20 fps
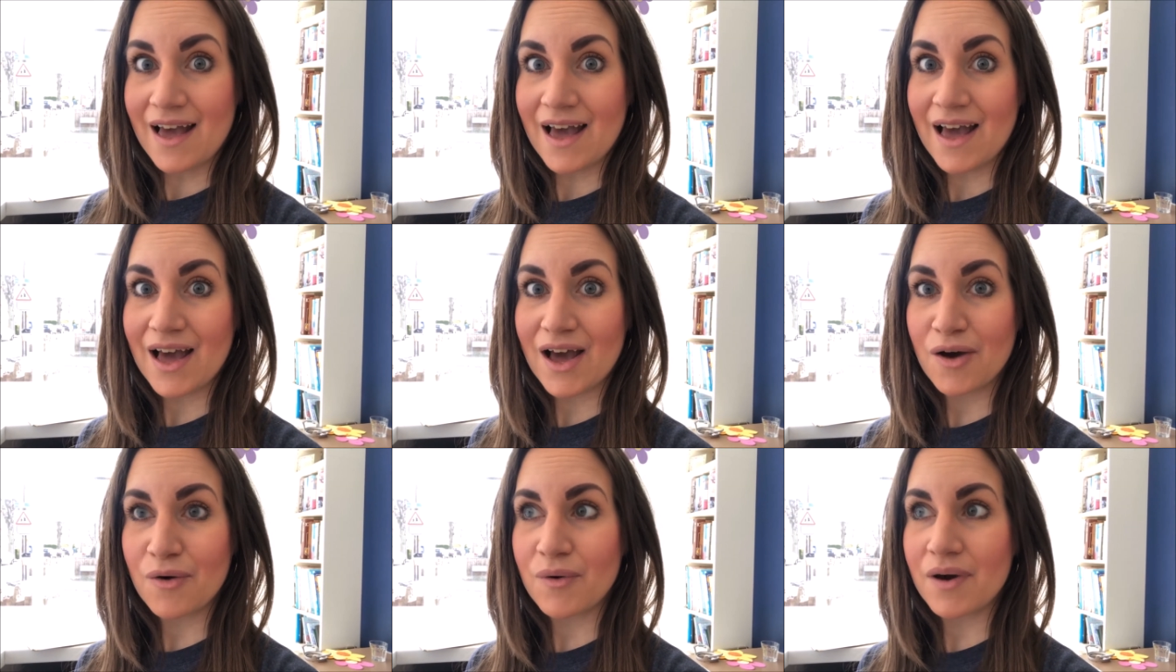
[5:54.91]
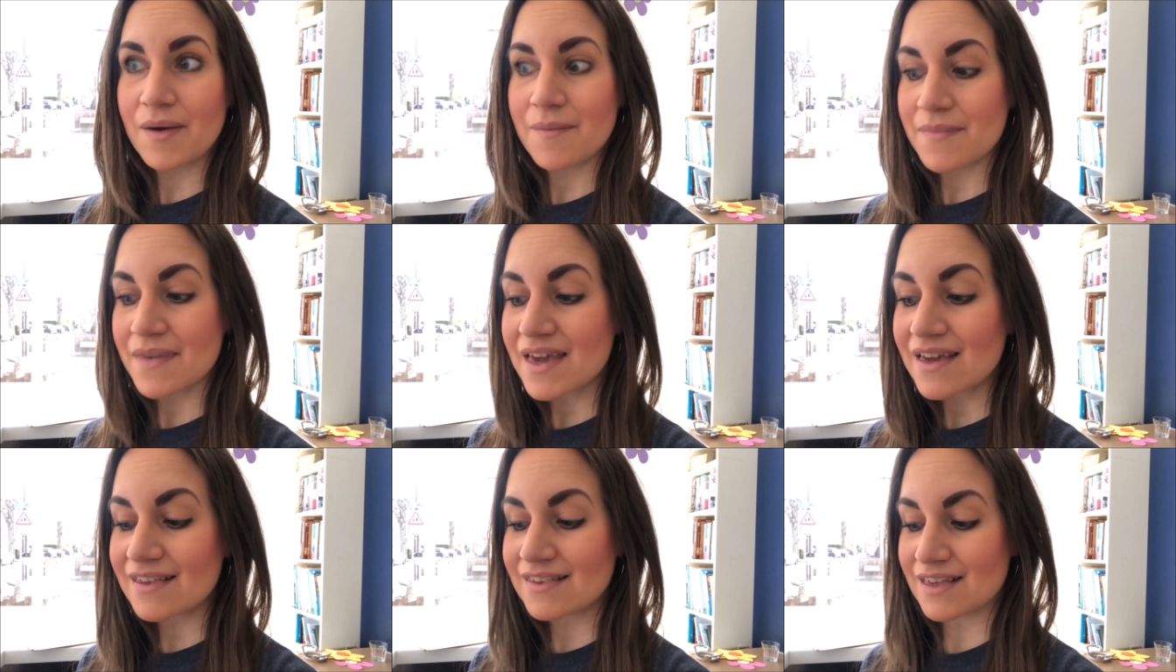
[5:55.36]
How
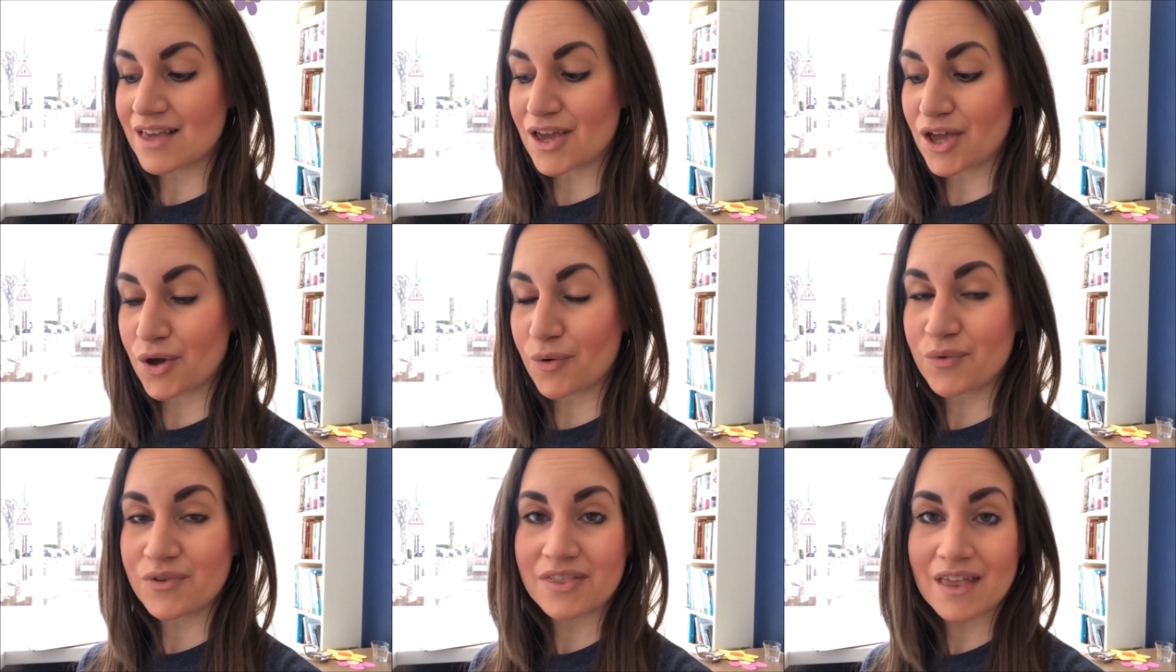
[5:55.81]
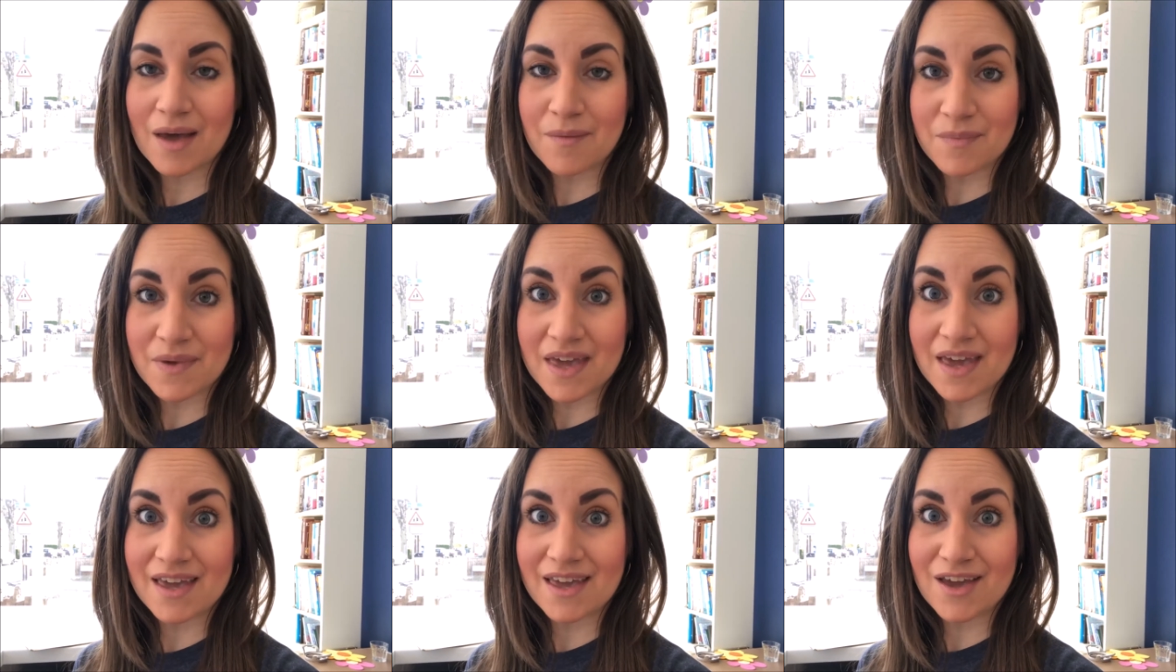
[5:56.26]
amazing would
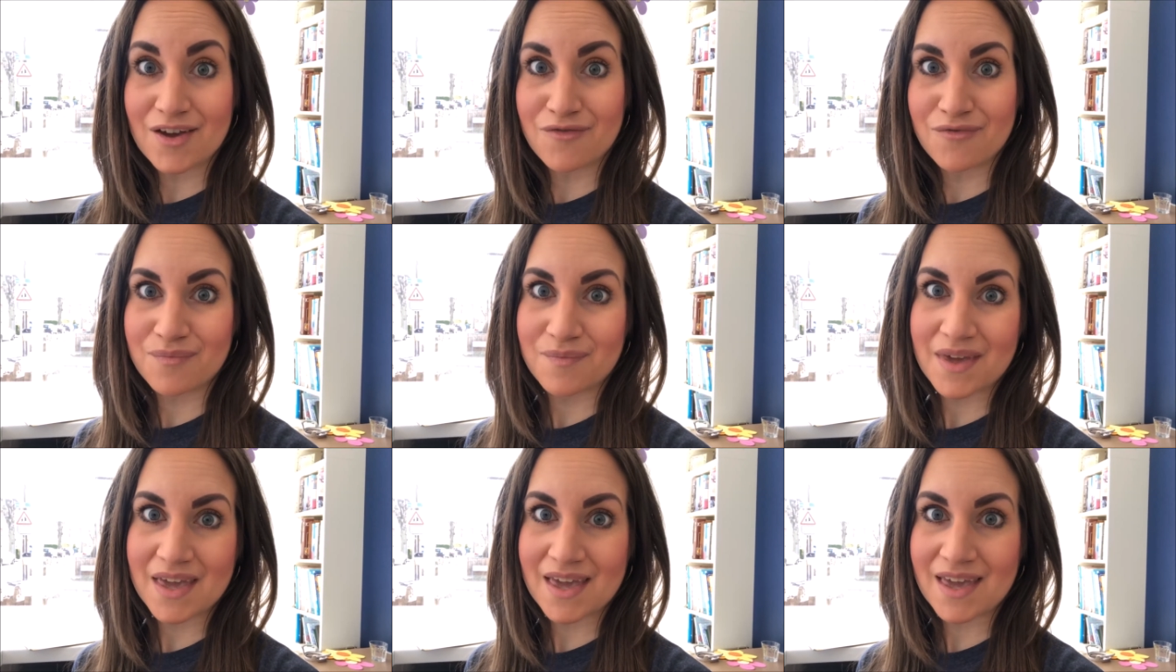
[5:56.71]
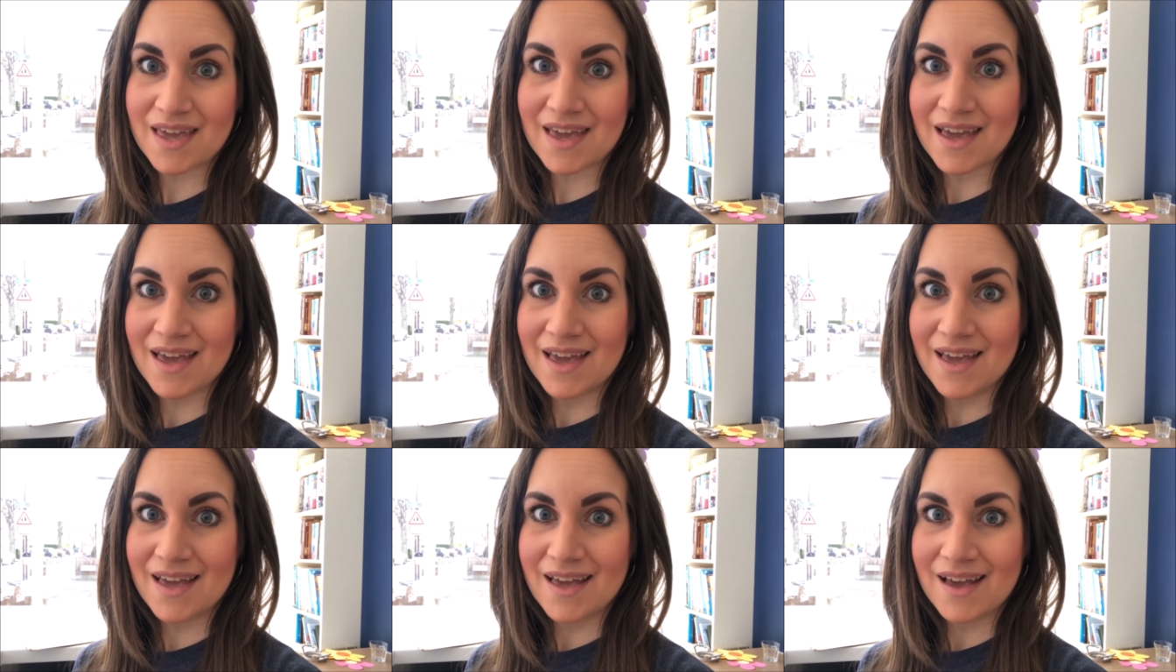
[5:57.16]
that be if me
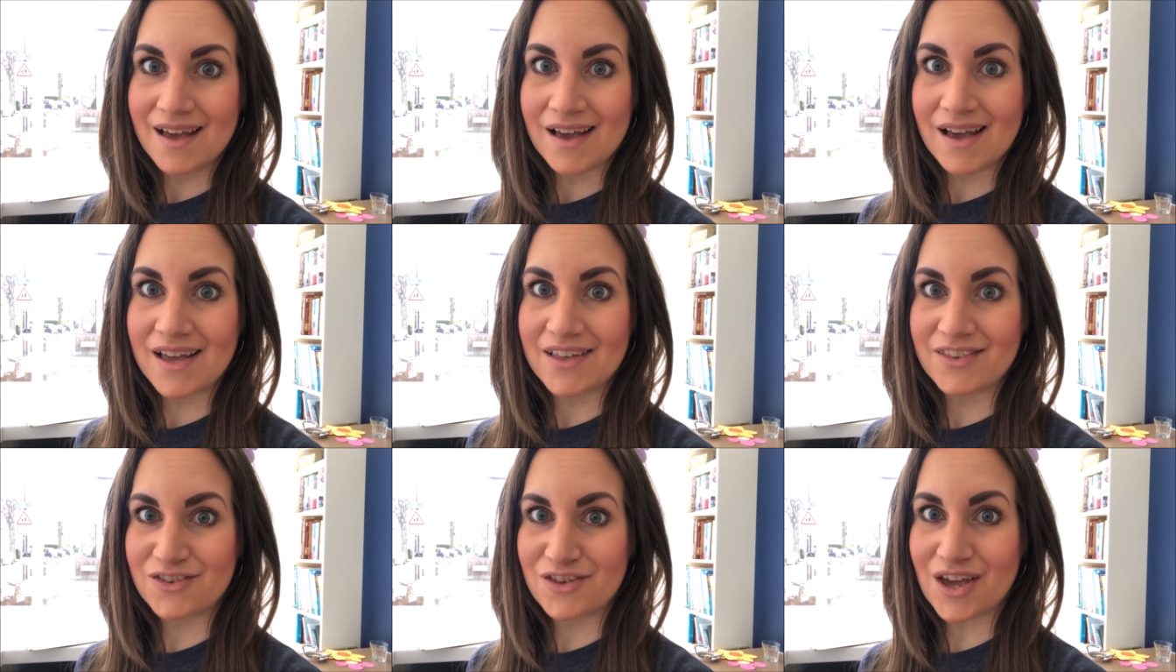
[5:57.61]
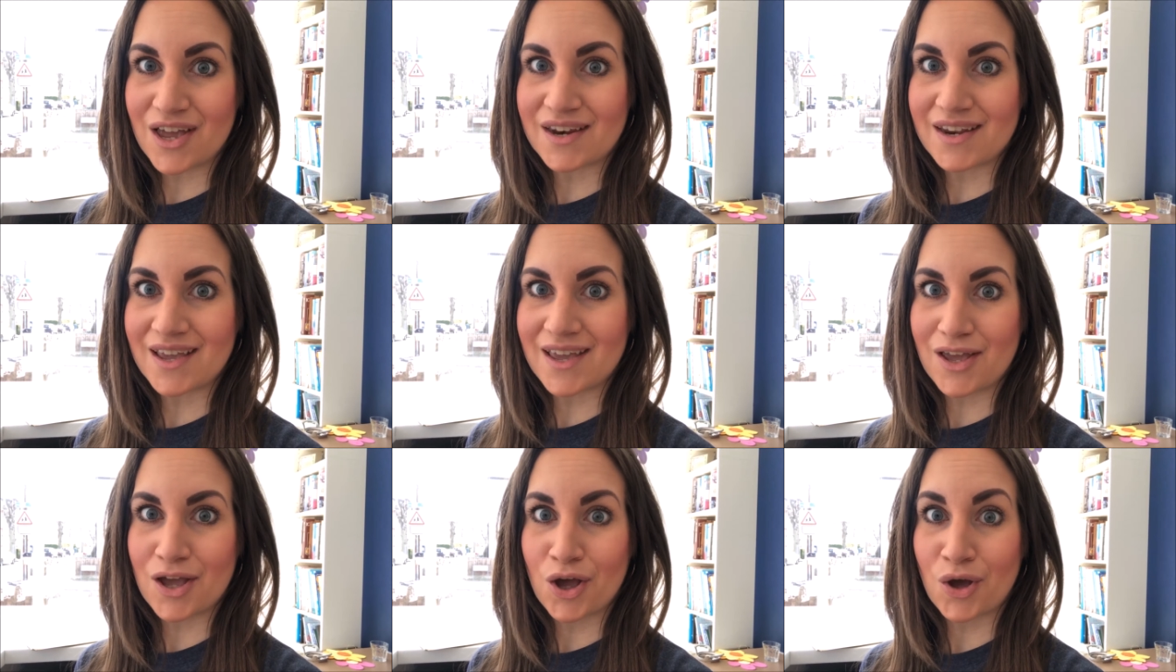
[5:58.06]
and
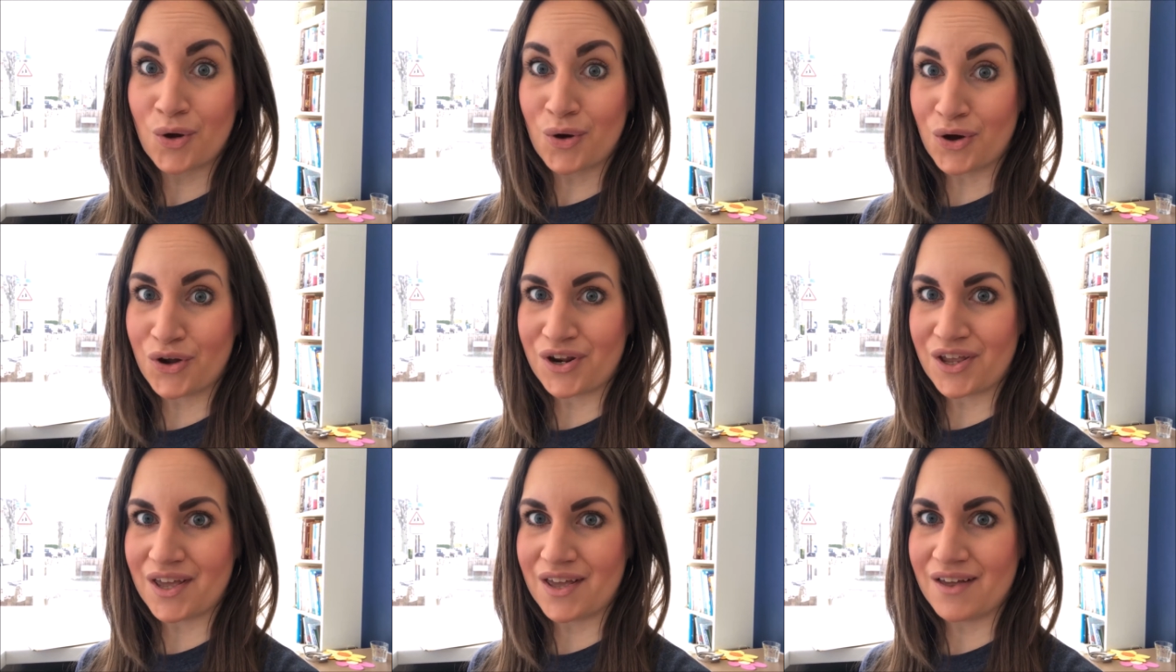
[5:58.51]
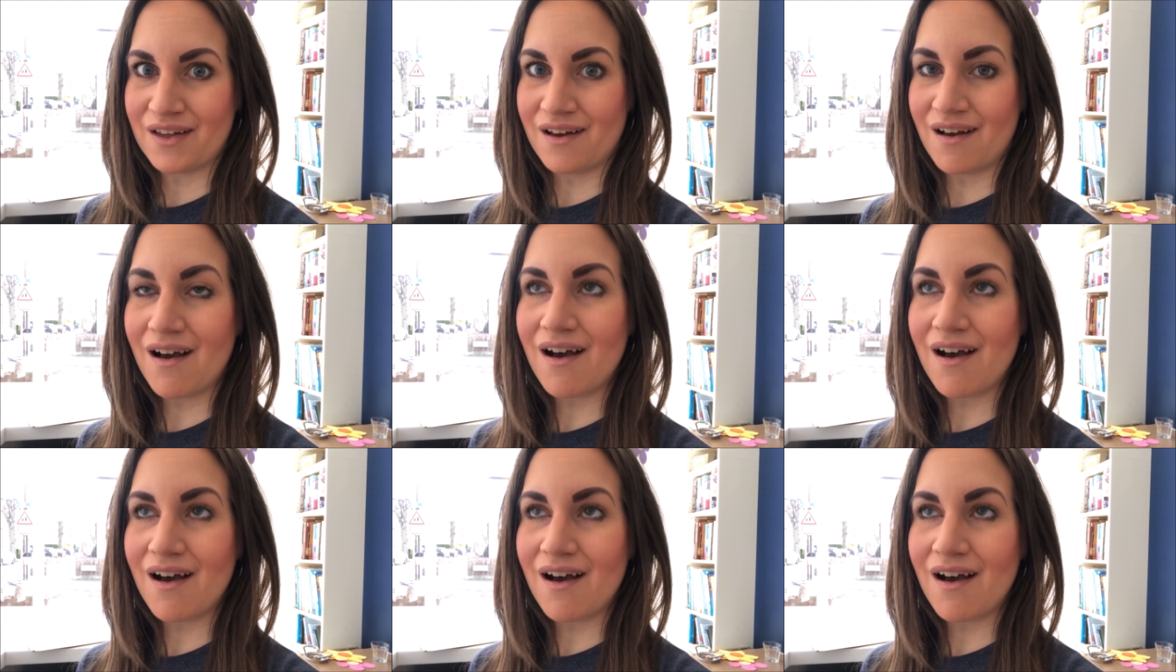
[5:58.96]
Jenny got it?